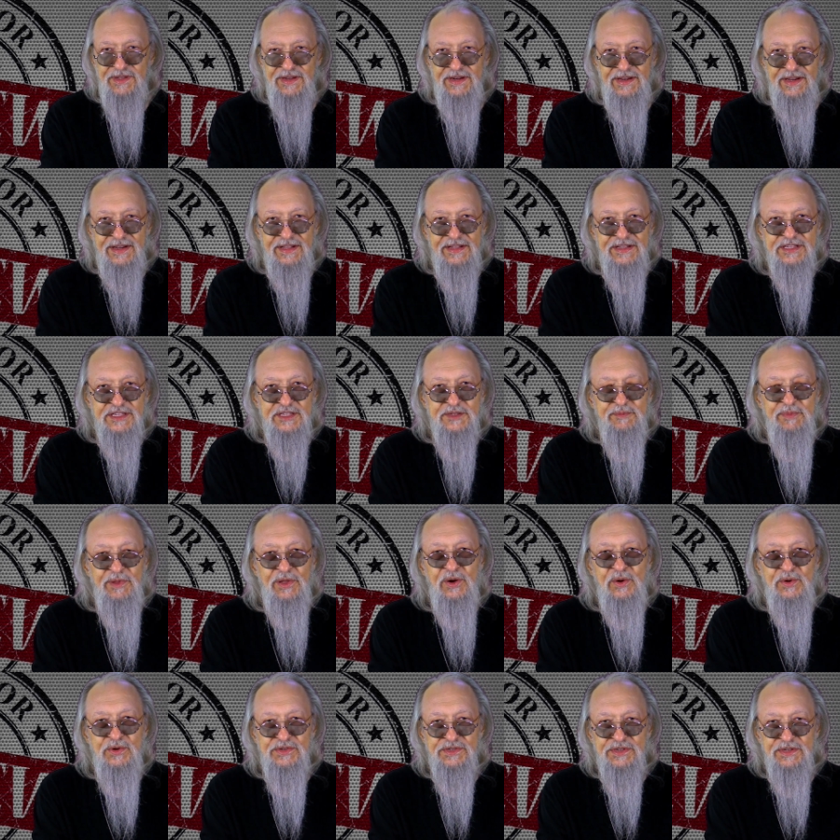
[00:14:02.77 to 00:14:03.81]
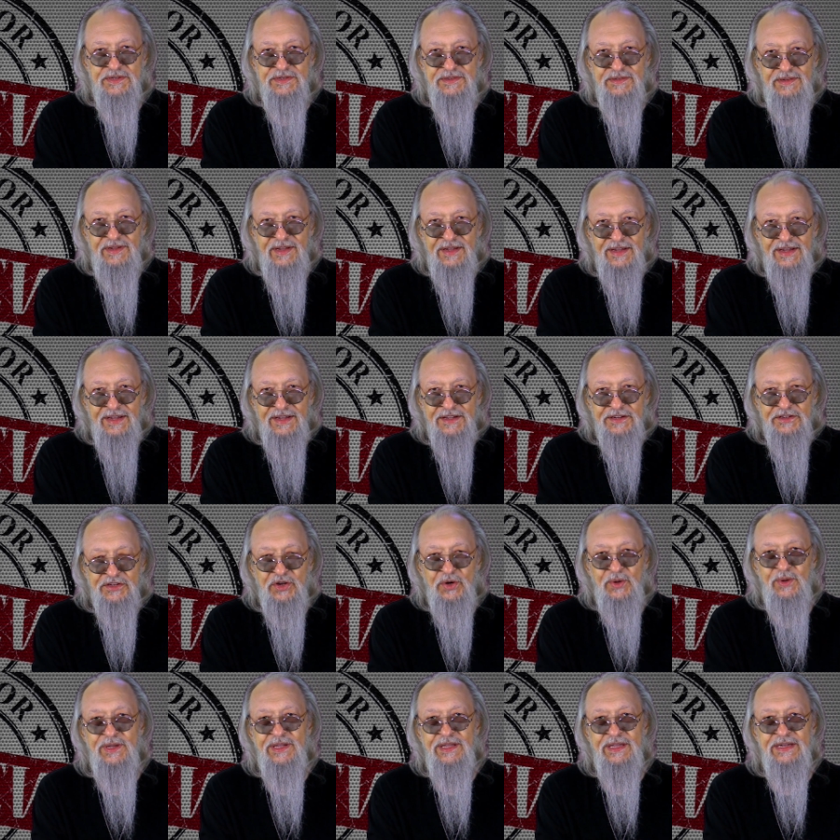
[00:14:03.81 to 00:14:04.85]
in an explosion
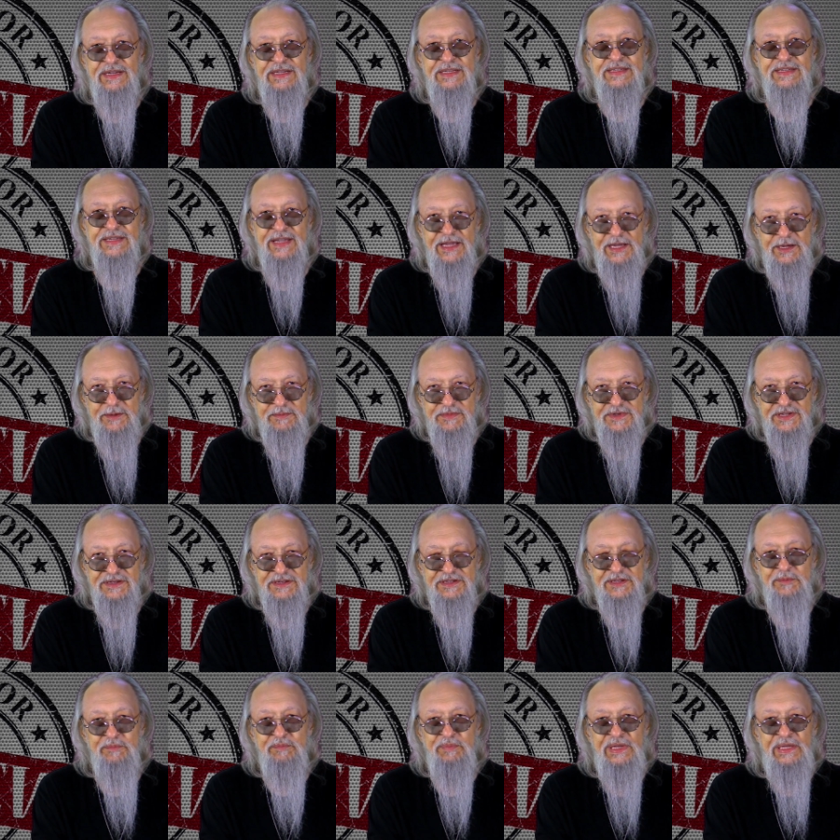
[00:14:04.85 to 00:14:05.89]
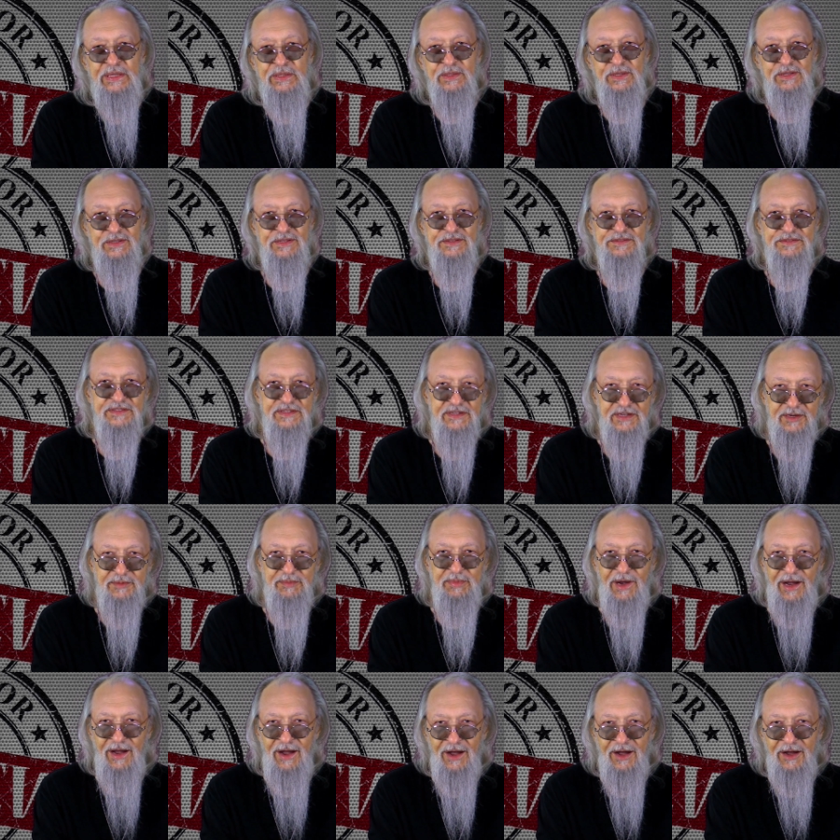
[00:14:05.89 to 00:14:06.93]
during an attempt to build a
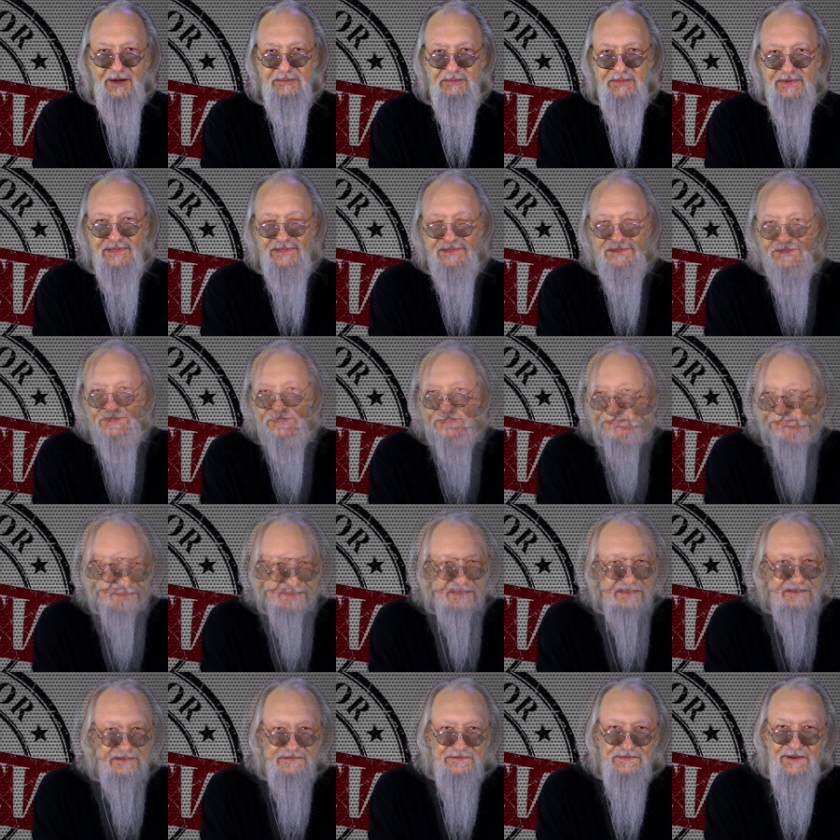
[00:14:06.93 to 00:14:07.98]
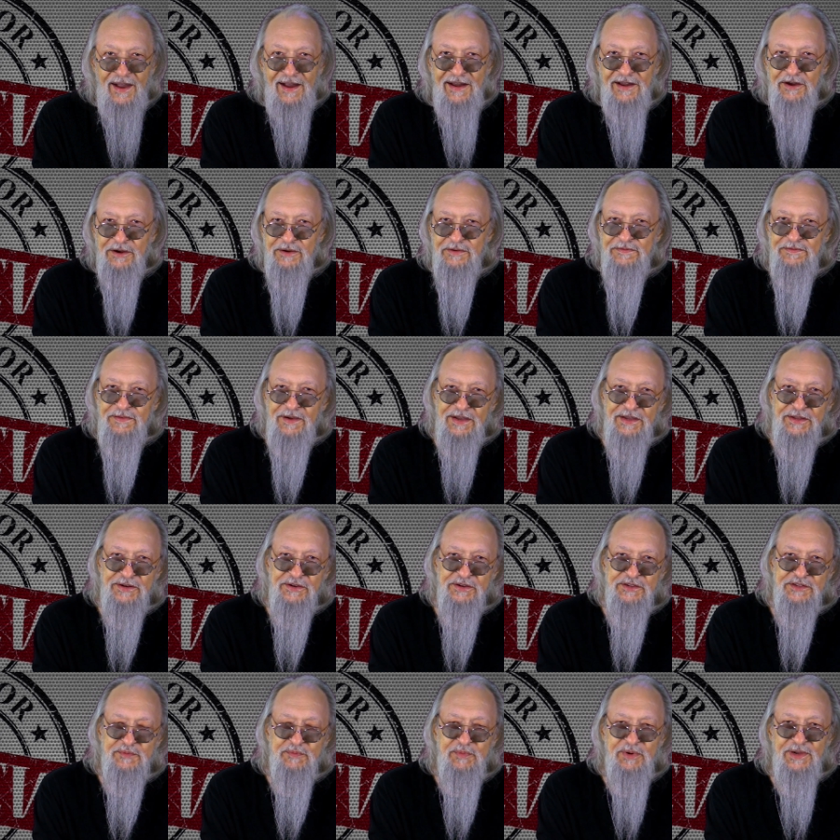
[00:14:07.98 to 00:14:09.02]
bomb.
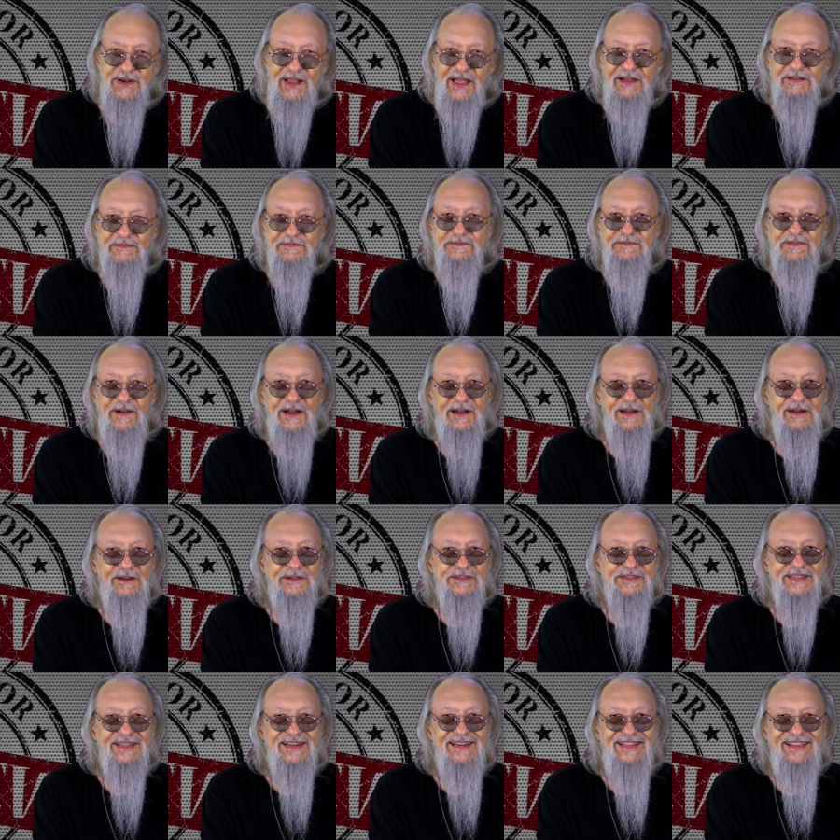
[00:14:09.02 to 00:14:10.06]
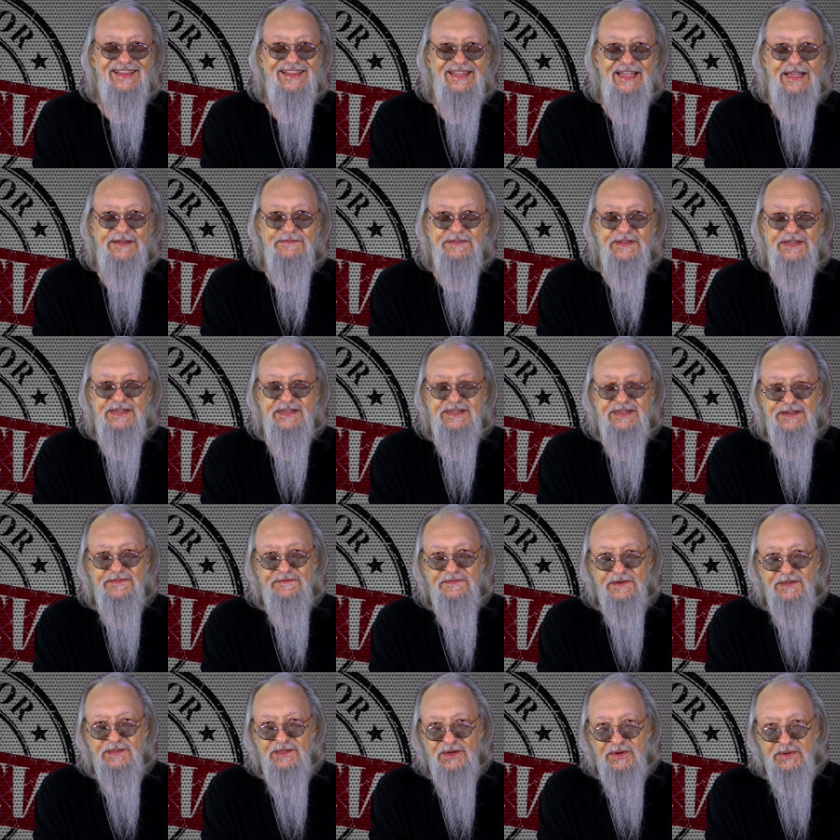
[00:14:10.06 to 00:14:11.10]
Firefighters put out fires at 11
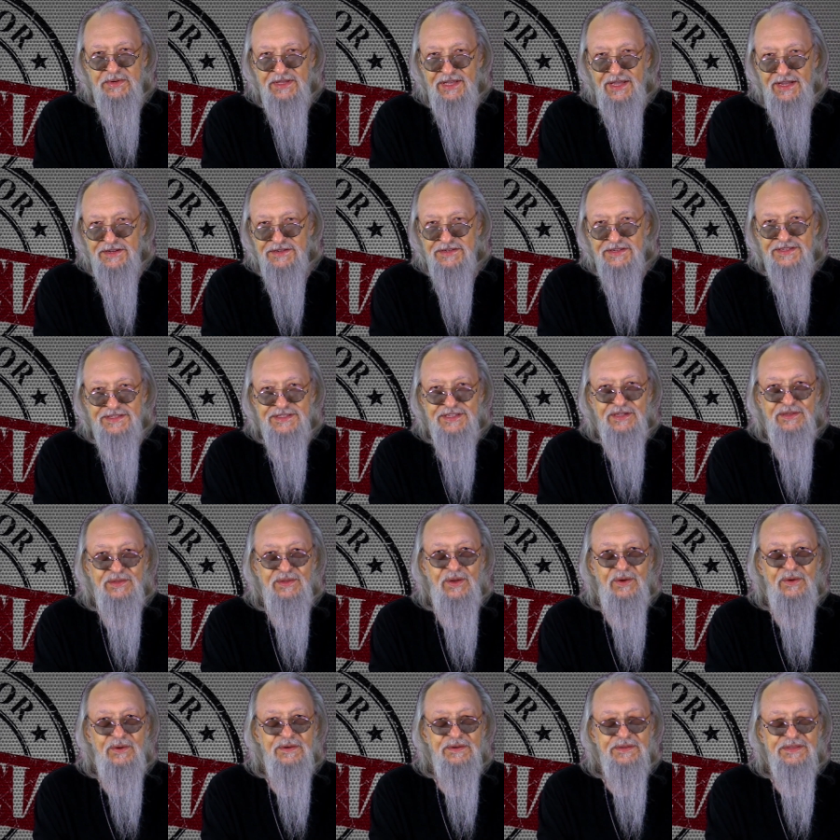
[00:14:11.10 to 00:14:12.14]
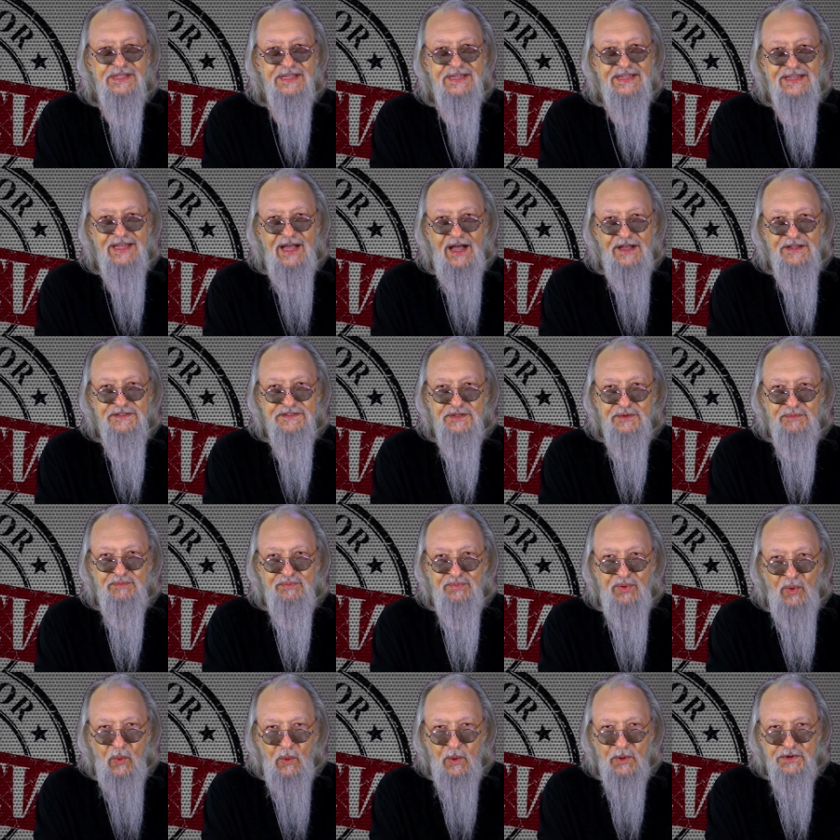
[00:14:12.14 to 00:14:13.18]
different locations along the Gaza
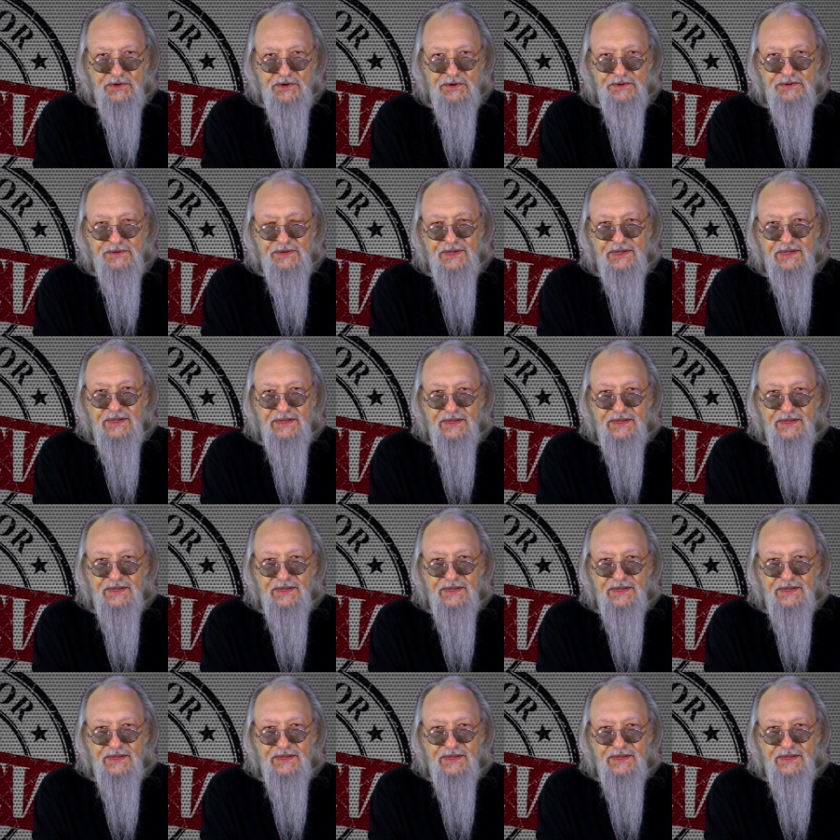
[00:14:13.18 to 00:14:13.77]
border